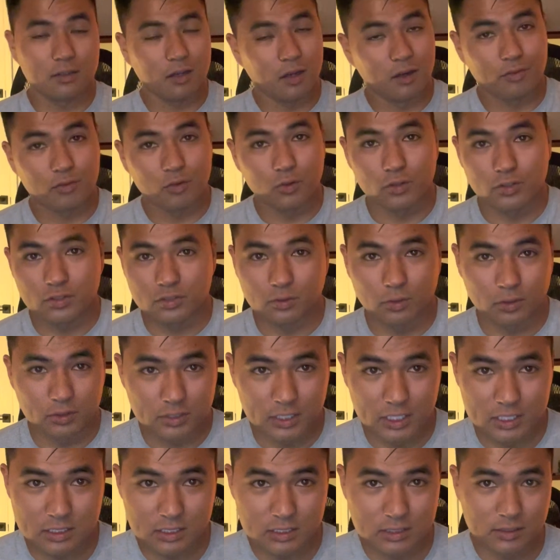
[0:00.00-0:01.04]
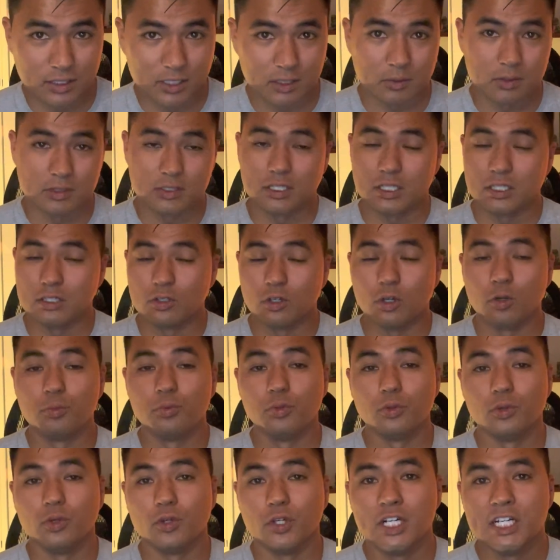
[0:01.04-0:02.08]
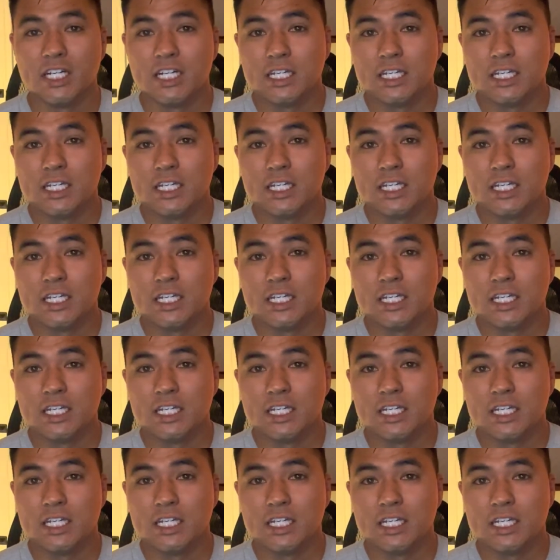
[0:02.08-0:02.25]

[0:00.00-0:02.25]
Of course, no additions, like we said, no pool.